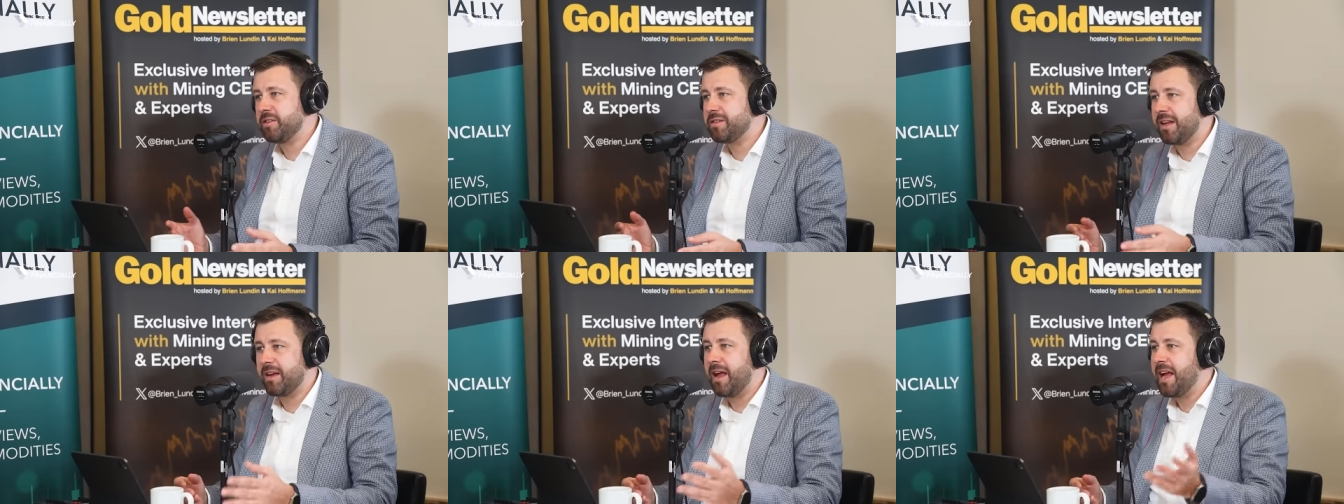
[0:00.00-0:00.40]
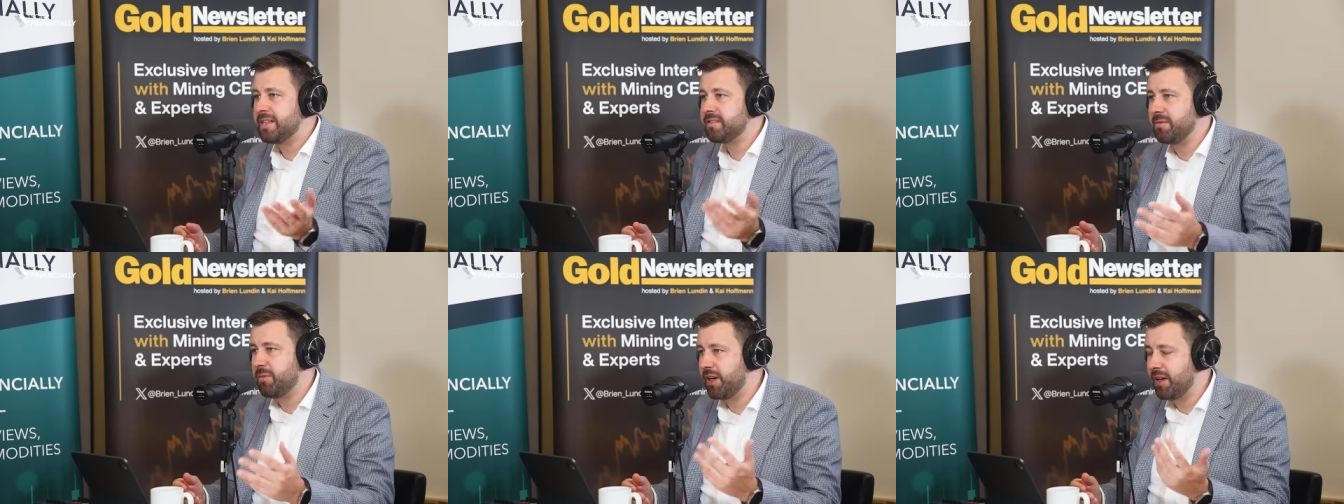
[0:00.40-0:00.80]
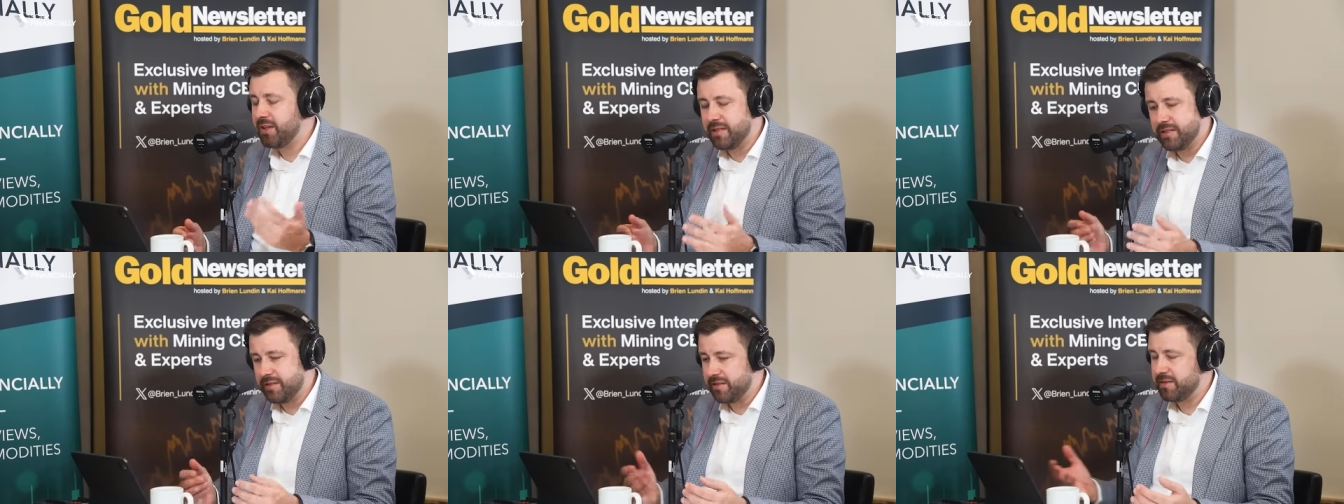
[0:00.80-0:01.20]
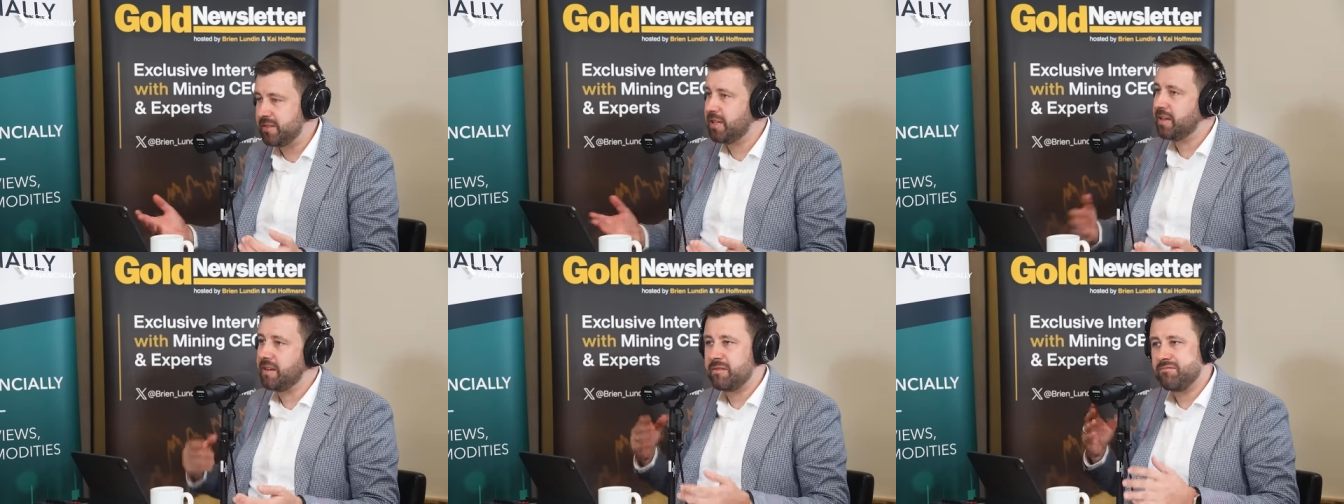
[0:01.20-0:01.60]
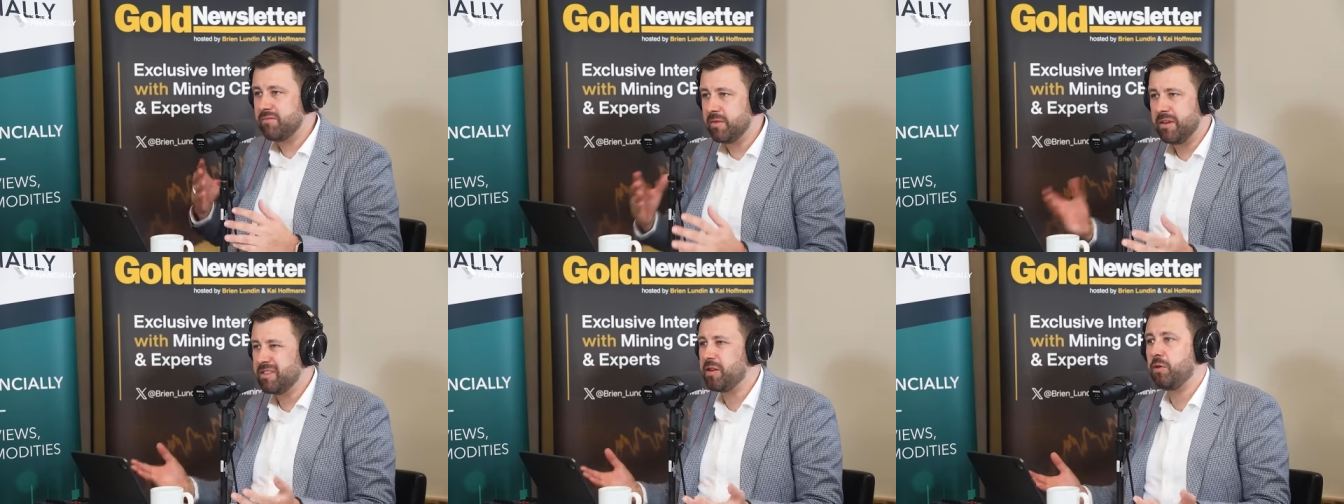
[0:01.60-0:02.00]
It's like I asked somebody else,
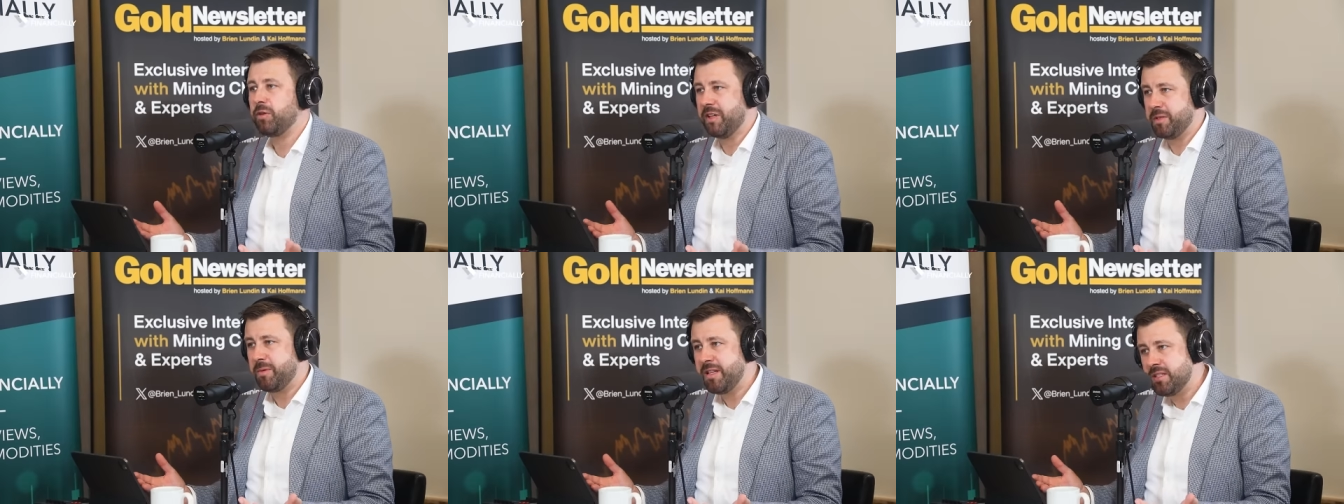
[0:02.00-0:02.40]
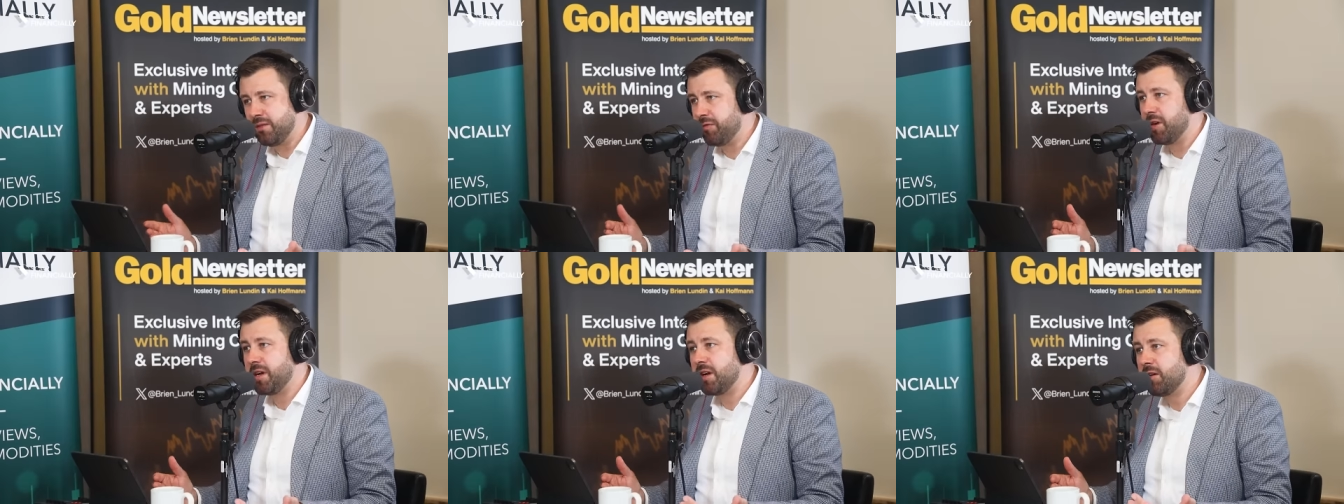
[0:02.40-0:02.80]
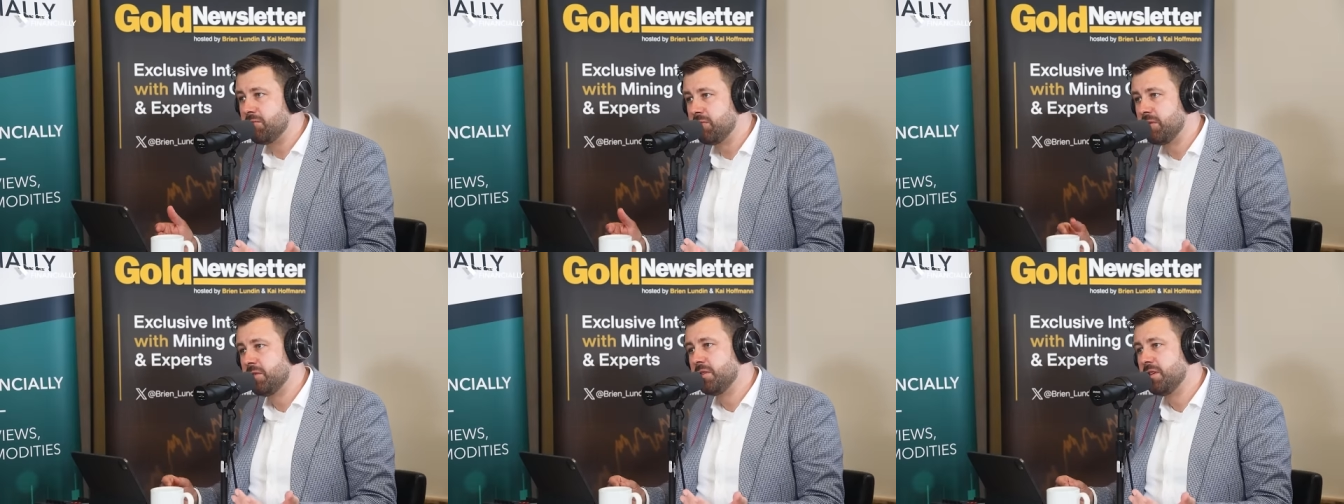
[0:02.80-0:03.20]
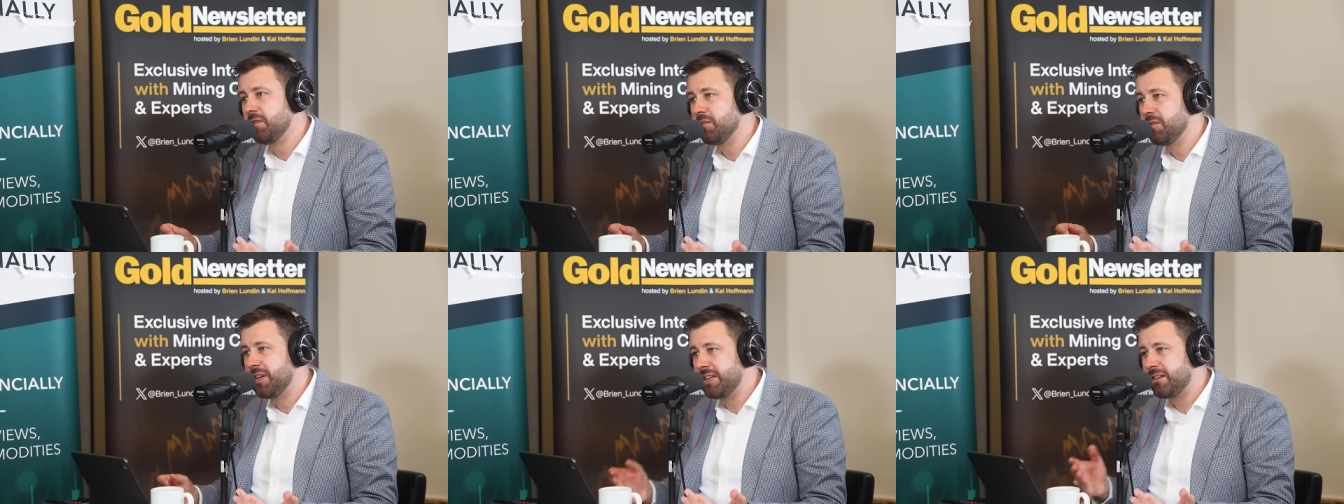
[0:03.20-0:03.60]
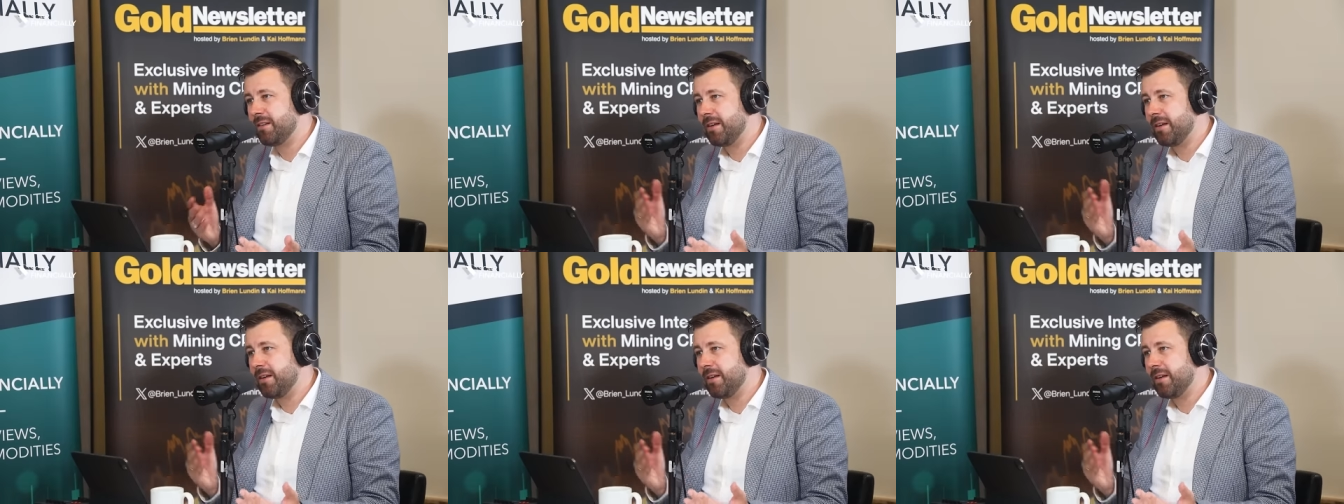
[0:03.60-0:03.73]
is gold expensive right now? Right?